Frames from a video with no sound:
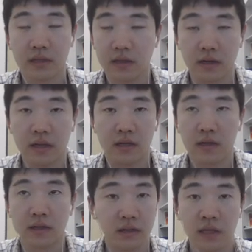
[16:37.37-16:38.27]
like
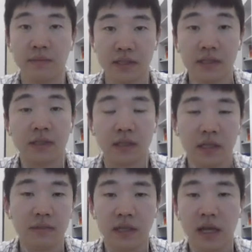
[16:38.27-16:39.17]
in
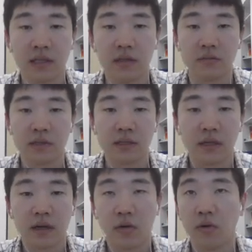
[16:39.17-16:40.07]
given atoms
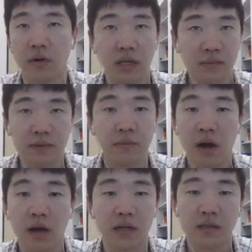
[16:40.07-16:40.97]
or given
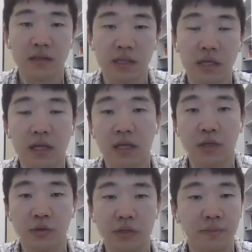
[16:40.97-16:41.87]
particles in
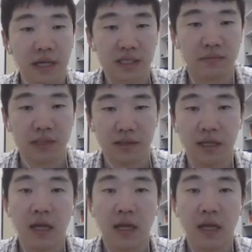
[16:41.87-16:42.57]
your specimen.